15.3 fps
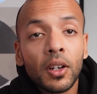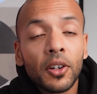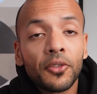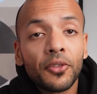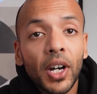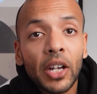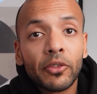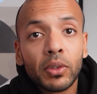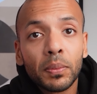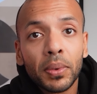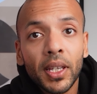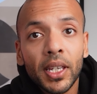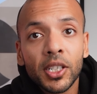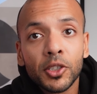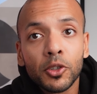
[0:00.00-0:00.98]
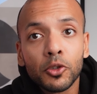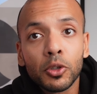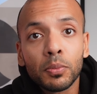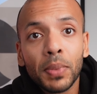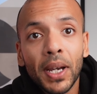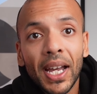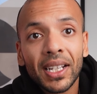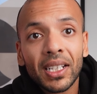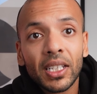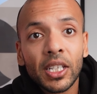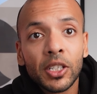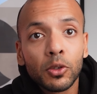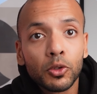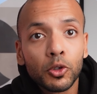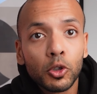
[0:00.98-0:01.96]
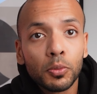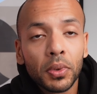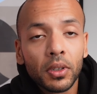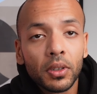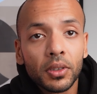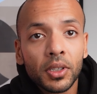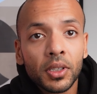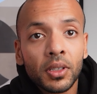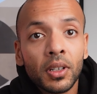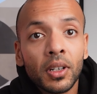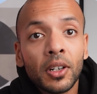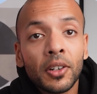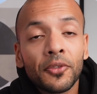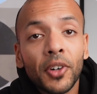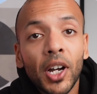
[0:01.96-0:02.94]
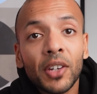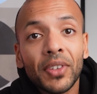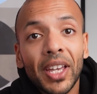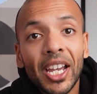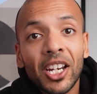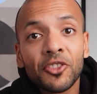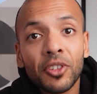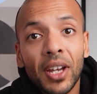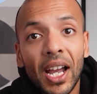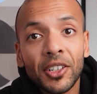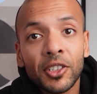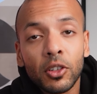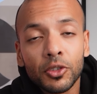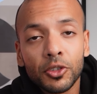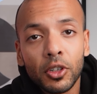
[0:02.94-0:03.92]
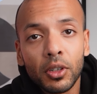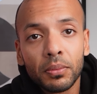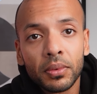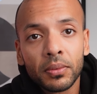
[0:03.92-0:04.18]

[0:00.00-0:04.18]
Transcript: 5 replaced due to bad leads or duplicates. 5 extra added on top.